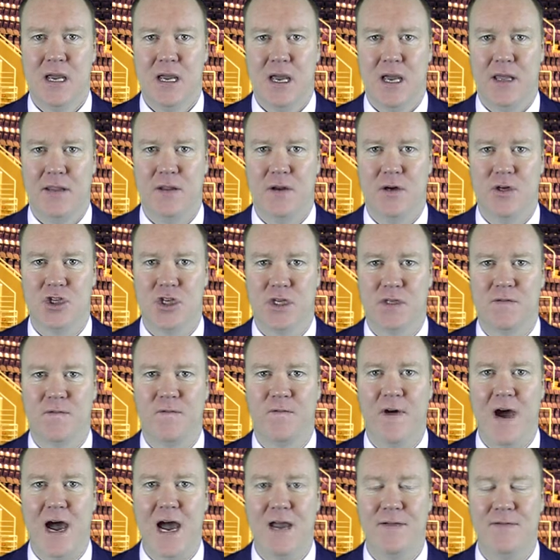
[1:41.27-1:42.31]
And they're just
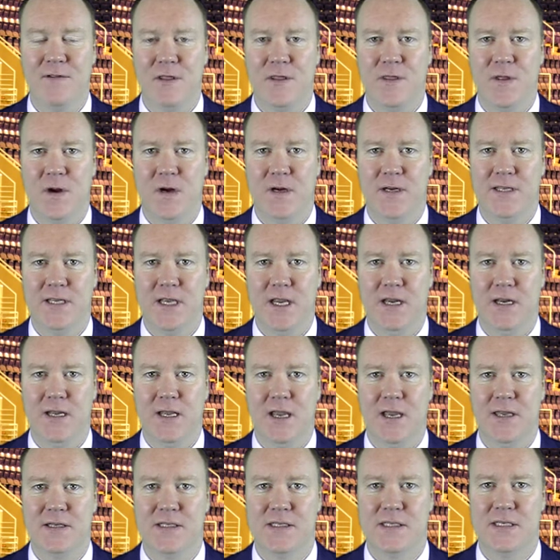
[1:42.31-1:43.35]
5-13
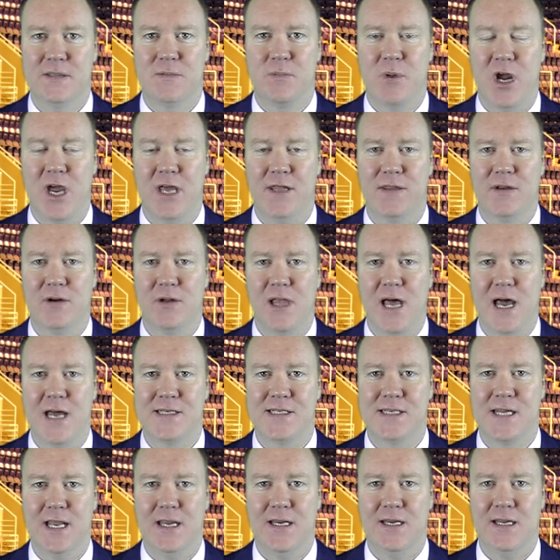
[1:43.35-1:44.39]
against the spread in their
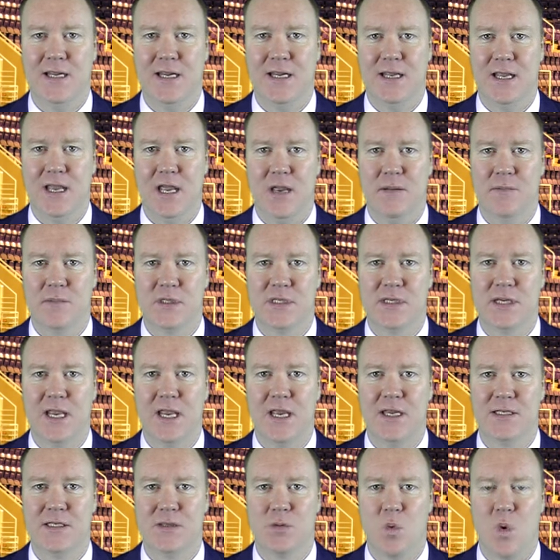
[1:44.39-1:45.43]
last 18 games
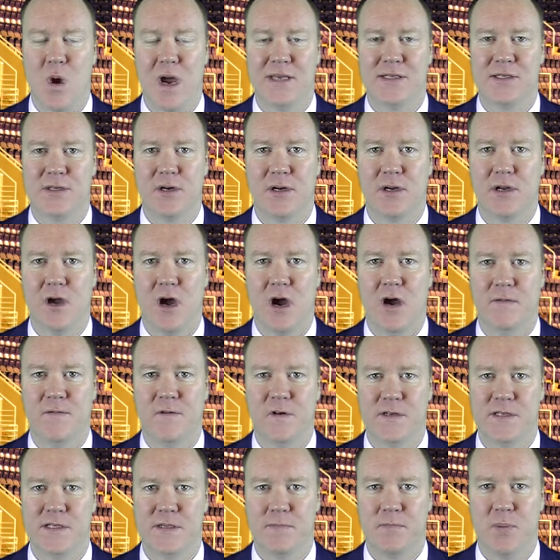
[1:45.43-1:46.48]
against a Western
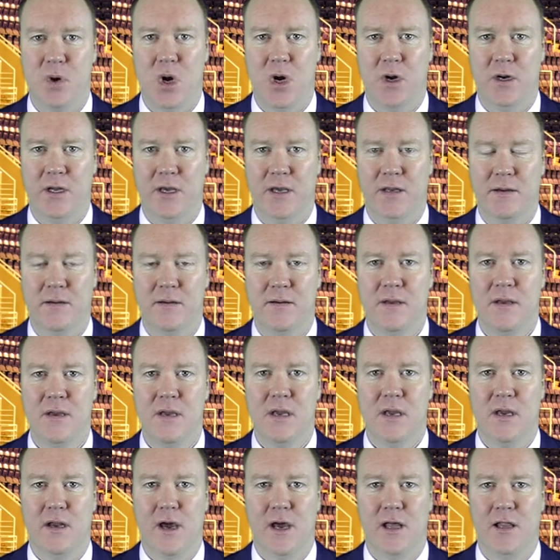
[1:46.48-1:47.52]
Conference opponent.
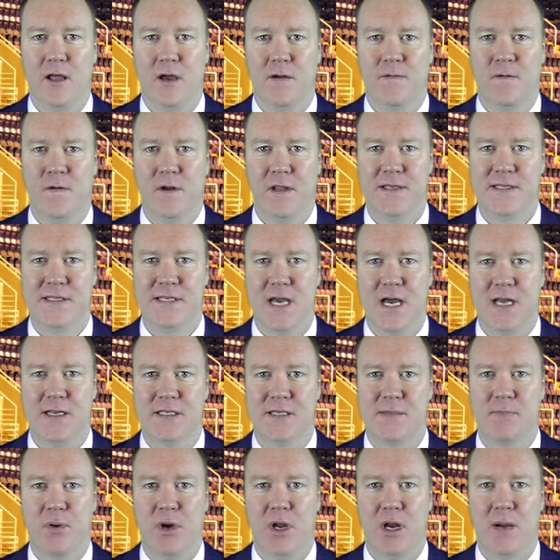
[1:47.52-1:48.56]
And I look for the
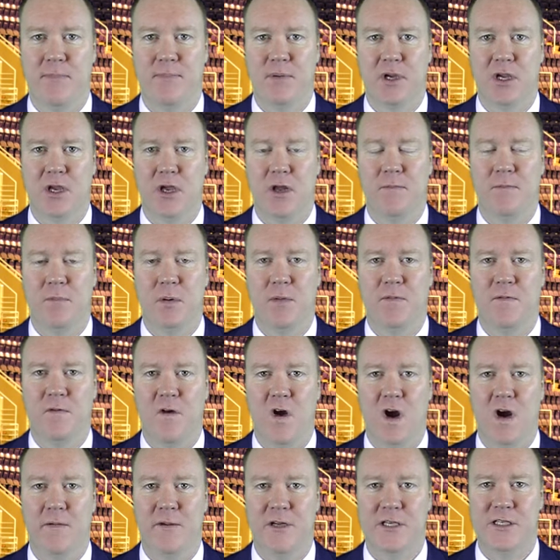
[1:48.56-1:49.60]
Suns to put up a good
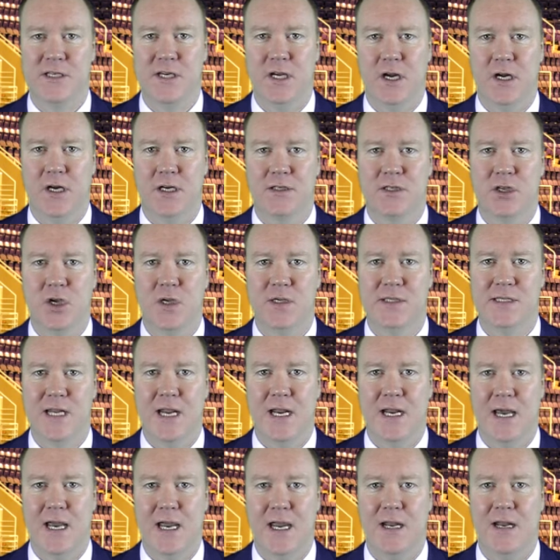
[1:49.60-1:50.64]
performance here
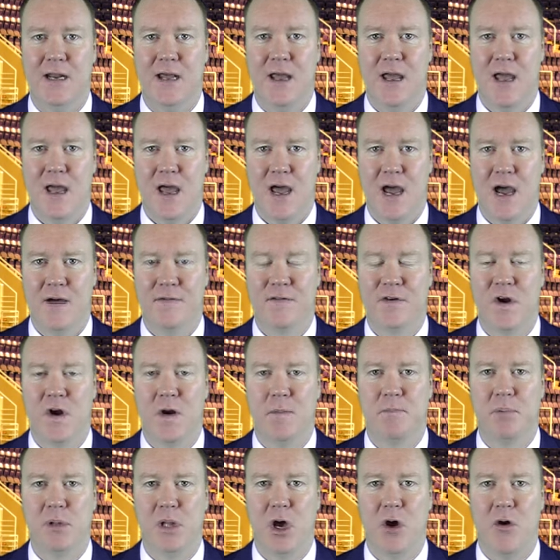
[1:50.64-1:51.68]
Tuesday night after
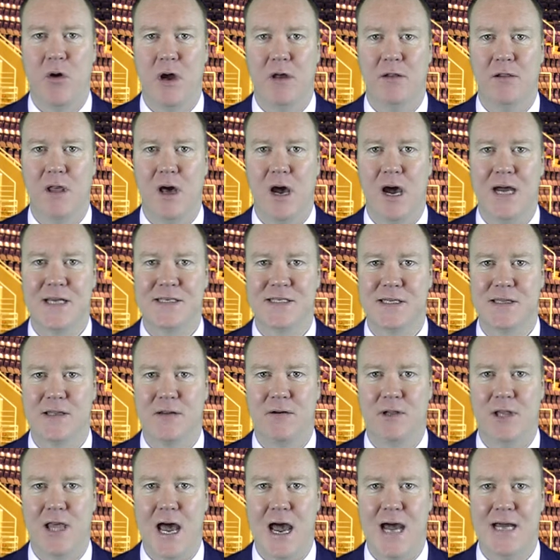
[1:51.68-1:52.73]
a blowout loss in
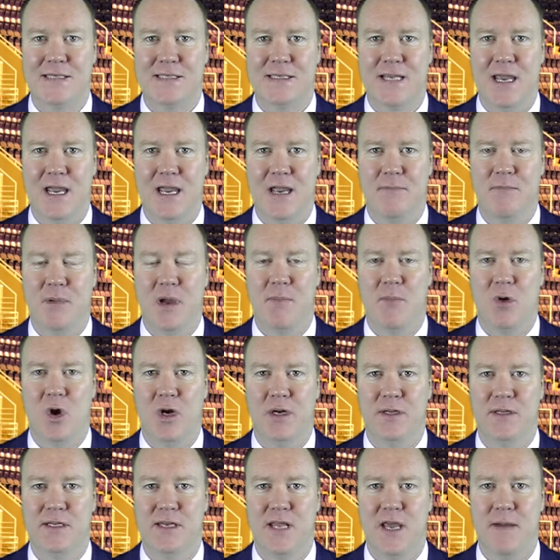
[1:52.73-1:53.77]
their last game by
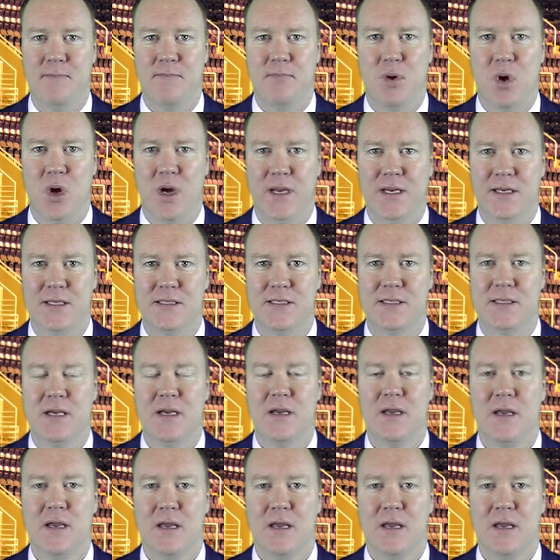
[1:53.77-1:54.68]
more than 10 points.